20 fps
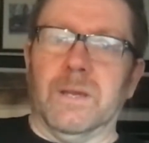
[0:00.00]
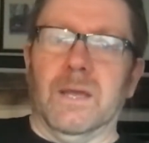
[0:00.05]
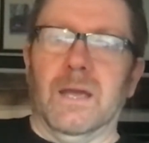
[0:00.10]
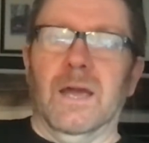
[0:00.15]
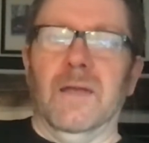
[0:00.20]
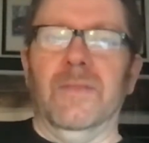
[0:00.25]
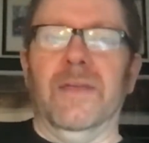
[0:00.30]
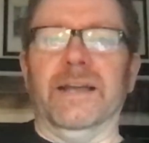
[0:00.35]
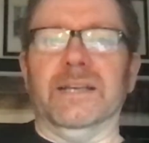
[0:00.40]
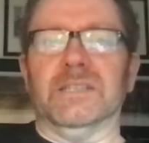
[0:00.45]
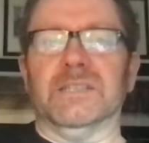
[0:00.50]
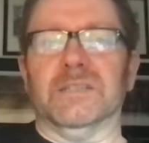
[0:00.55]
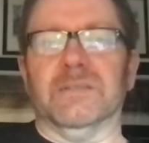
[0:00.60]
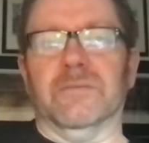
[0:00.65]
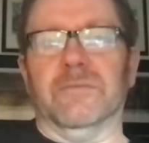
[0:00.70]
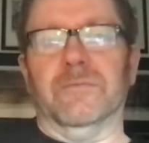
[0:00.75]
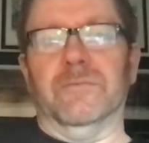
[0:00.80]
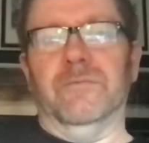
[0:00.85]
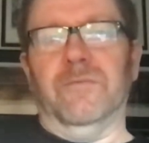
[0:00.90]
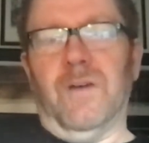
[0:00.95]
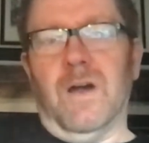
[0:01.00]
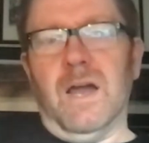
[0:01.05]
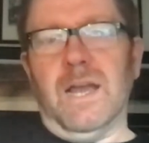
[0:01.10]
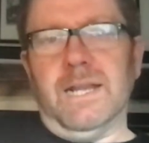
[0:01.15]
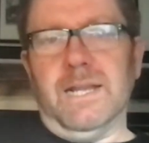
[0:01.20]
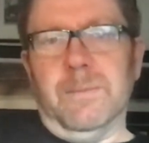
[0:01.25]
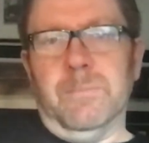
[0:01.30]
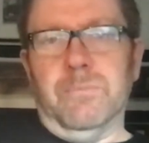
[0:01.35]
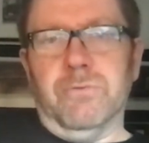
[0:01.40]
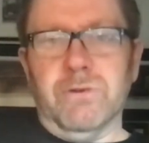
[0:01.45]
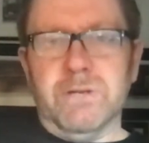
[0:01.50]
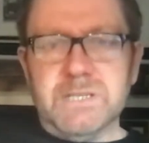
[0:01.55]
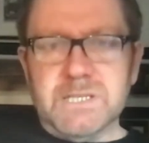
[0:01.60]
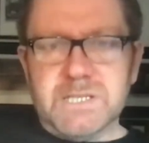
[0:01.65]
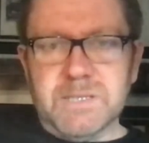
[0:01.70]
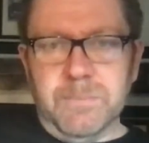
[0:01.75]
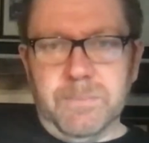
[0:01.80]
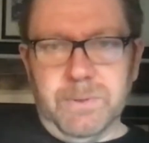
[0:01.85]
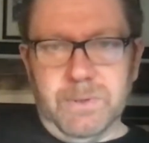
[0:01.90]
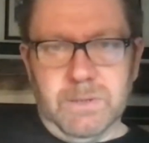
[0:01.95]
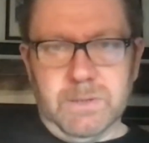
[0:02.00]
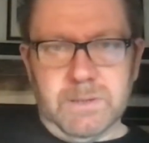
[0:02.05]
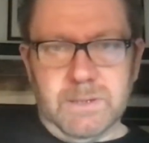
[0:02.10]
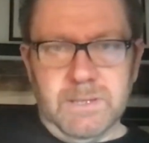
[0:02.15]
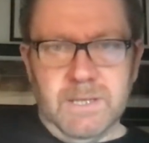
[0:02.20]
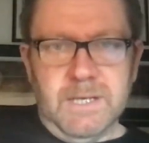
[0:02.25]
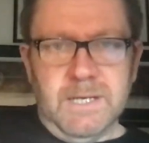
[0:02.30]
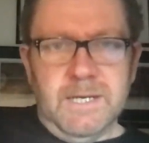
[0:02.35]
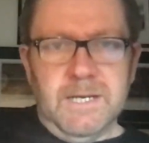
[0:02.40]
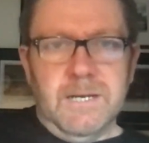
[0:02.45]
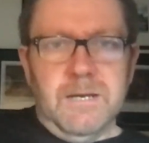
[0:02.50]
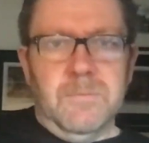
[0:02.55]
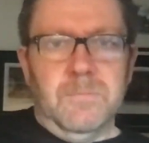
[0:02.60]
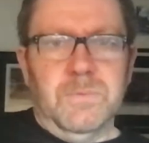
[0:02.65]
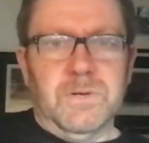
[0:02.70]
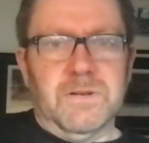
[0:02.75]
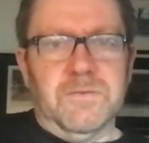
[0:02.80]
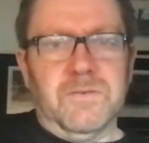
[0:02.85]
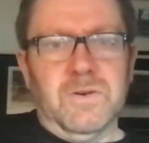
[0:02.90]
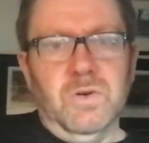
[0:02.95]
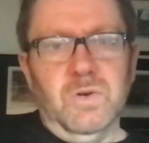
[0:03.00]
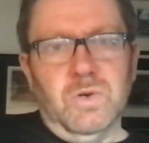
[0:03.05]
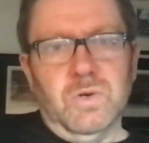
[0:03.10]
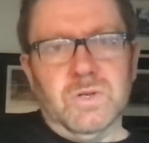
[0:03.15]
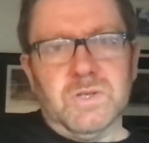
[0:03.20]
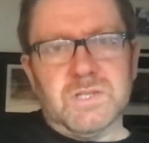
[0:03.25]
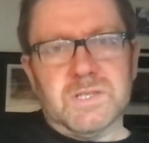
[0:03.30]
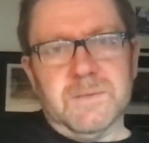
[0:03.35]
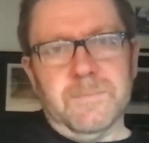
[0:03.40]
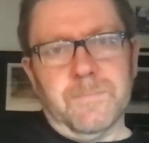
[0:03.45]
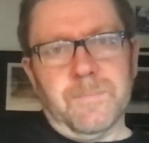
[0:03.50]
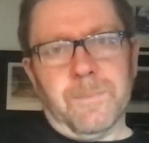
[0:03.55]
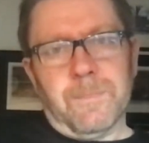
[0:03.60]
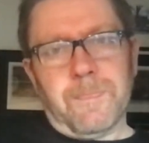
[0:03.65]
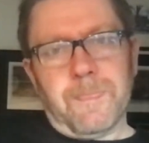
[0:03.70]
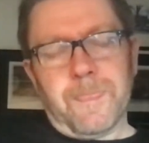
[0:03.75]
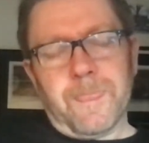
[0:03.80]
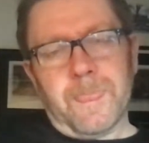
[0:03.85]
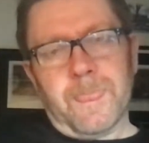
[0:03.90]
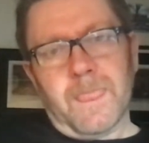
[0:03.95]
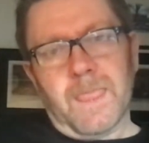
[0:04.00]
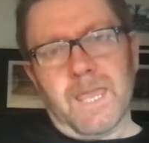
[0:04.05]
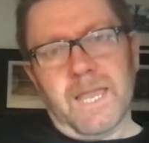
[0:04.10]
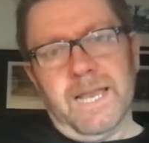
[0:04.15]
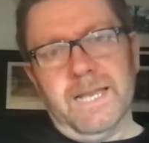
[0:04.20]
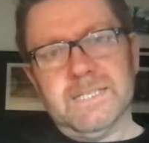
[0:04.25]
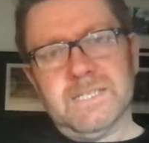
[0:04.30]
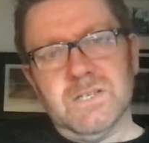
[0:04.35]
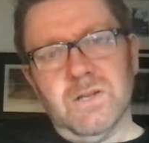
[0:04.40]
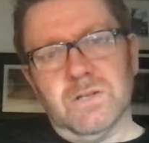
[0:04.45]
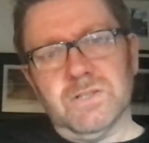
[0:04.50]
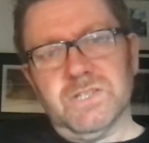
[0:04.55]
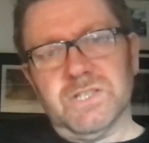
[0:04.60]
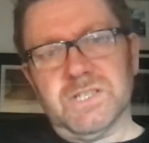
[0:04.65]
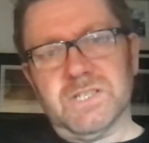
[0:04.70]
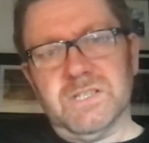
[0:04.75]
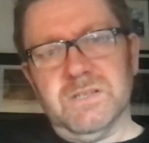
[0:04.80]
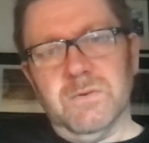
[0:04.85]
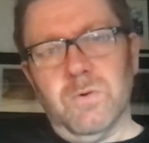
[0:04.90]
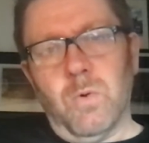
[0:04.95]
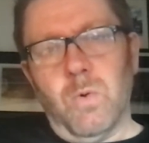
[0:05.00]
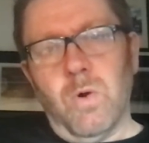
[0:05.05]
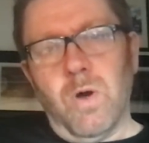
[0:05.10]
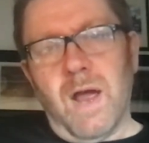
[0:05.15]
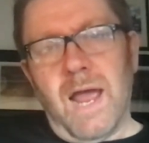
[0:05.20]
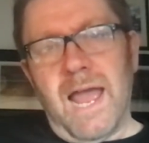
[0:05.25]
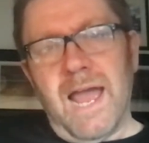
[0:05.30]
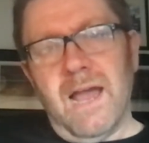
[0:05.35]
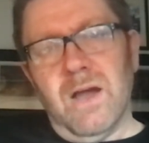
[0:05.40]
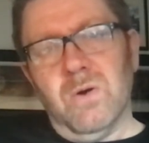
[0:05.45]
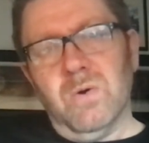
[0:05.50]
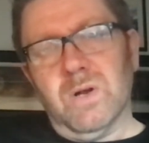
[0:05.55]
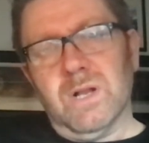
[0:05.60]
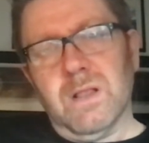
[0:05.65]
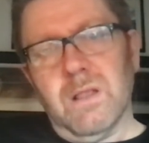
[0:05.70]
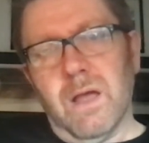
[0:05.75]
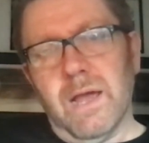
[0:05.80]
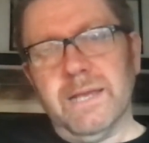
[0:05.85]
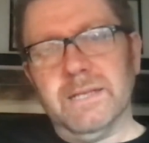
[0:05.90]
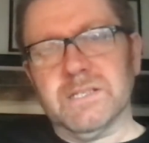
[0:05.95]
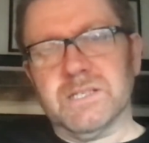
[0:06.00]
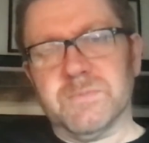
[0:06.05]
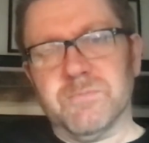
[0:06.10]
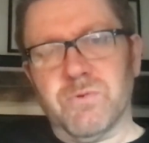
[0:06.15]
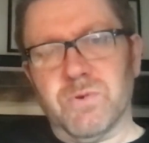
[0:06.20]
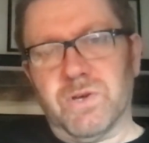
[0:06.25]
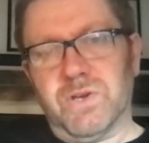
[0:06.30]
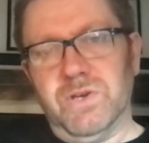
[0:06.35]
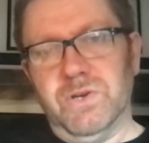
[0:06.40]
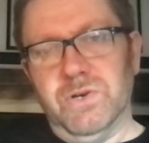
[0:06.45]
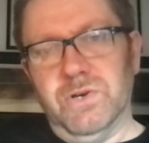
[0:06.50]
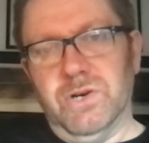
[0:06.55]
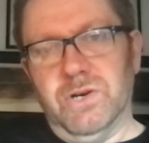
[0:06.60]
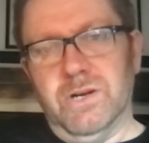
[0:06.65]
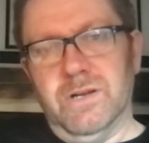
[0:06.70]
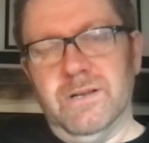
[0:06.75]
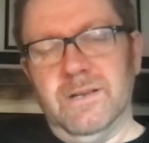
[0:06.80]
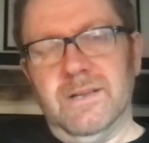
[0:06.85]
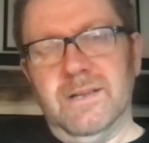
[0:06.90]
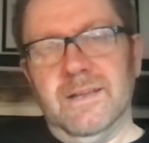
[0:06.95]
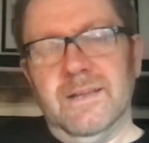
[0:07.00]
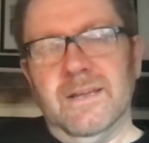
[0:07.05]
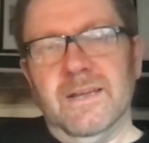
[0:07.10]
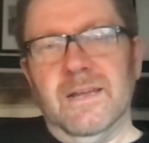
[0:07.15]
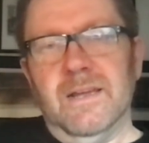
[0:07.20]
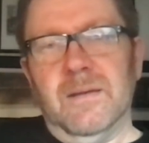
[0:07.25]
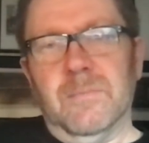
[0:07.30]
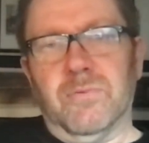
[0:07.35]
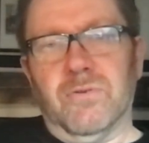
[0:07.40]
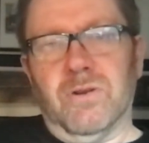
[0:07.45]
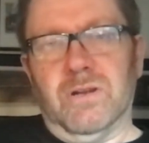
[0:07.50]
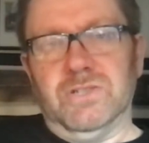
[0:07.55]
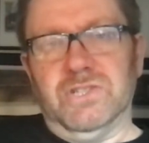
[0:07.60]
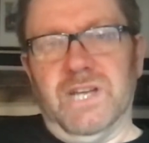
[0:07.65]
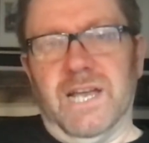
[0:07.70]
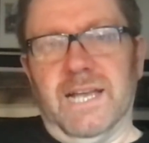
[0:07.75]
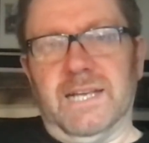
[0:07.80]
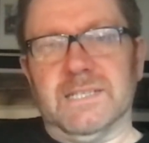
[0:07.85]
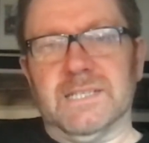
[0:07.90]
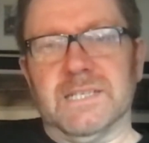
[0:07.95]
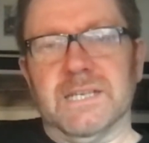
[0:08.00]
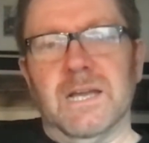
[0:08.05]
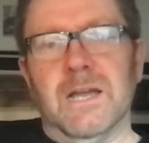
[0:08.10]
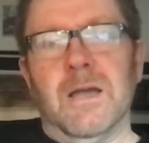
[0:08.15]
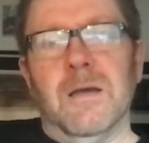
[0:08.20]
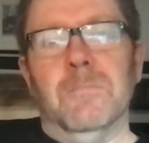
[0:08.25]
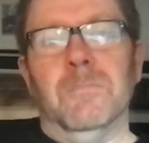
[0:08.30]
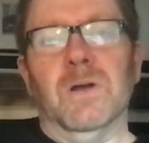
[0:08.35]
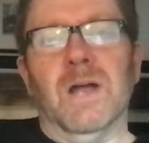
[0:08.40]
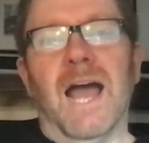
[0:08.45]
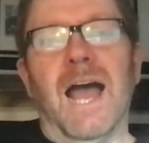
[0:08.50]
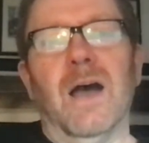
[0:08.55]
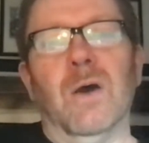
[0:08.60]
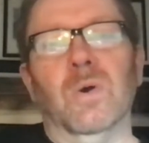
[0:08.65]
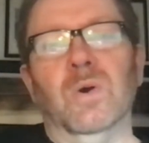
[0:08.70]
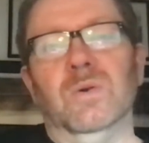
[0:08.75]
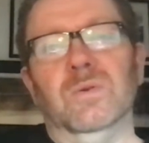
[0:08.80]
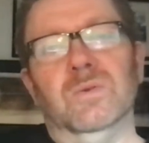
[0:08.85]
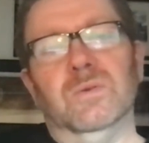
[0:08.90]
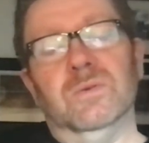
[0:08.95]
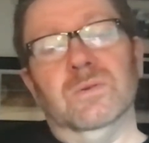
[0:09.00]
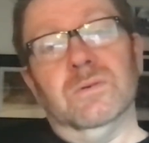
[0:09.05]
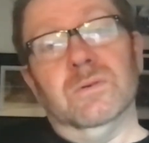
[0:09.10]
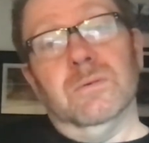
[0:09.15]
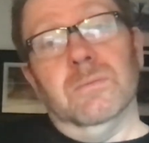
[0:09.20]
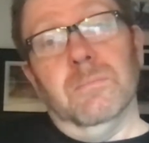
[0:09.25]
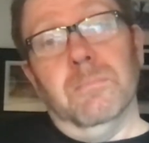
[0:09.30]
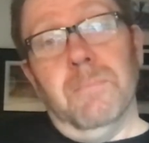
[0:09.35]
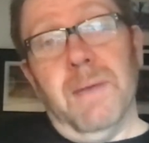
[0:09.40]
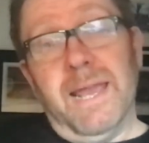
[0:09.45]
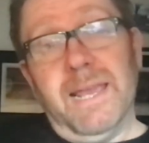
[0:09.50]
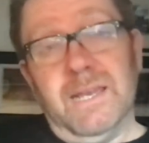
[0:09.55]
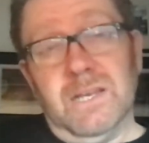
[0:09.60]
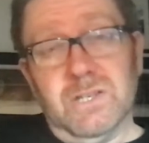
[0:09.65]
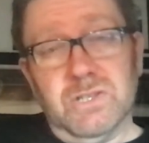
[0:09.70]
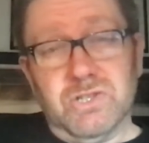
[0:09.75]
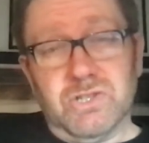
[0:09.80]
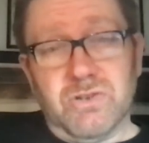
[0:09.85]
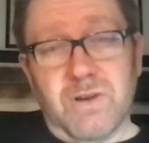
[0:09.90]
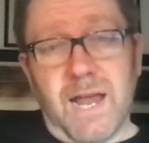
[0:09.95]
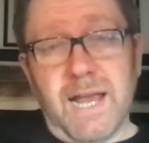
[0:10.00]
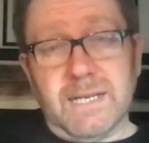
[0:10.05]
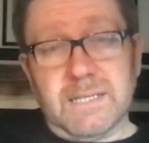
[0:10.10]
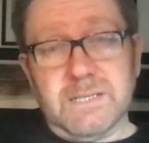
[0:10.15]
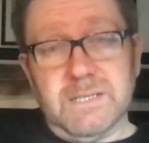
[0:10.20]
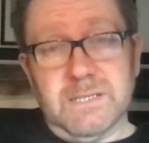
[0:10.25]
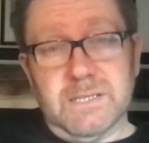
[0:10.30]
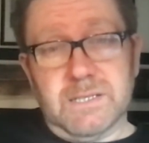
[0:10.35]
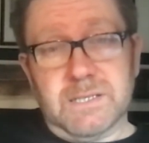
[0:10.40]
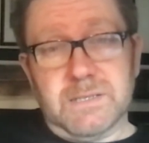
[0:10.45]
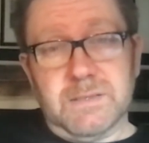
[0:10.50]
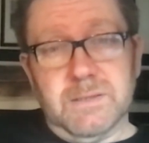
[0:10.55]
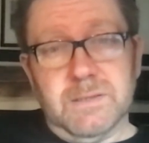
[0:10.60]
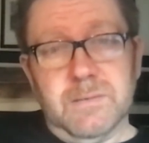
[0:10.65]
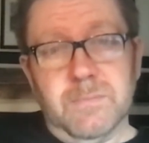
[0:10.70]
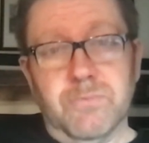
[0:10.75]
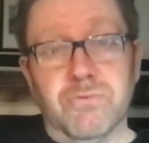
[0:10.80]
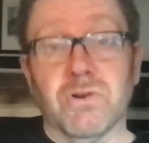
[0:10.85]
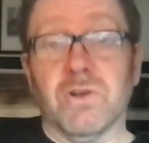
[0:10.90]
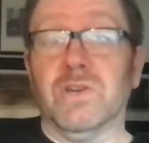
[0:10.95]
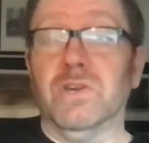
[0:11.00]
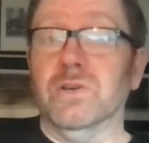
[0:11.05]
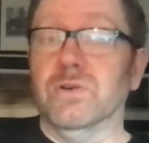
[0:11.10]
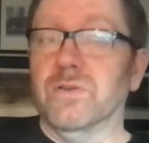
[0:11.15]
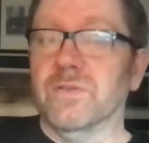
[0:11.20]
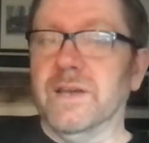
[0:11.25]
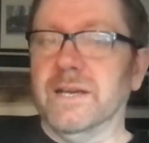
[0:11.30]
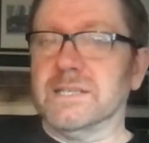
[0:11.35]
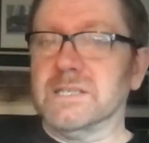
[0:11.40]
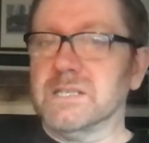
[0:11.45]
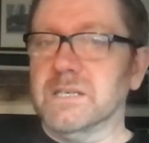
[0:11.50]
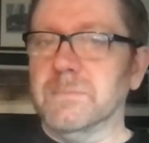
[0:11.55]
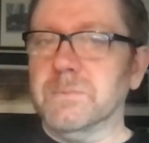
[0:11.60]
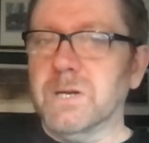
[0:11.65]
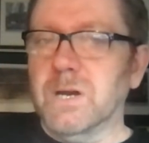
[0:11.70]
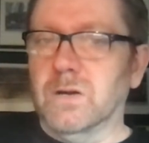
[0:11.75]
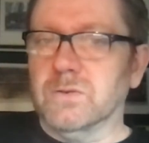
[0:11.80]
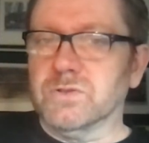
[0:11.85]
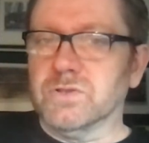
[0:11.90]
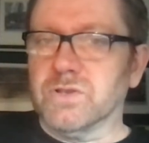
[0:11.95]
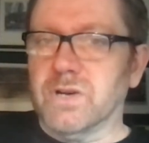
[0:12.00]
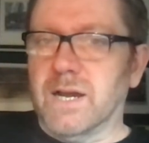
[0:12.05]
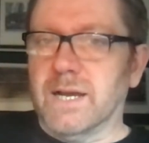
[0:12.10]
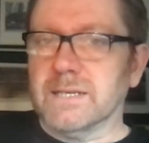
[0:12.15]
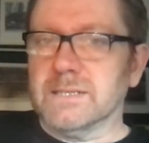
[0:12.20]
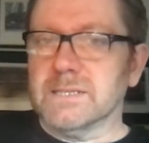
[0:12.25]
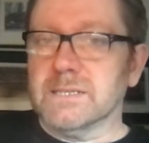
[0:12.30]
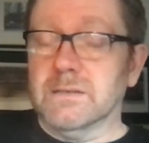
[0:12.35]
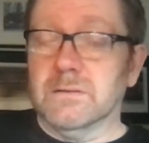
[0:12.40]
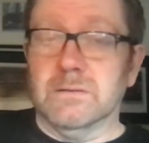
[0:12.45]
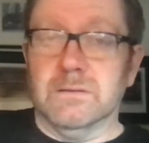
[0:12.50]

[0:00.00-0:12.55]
And that's fine in principle, but of course, it's not just how clients procure projects, but how main contractors procure their subcontracts.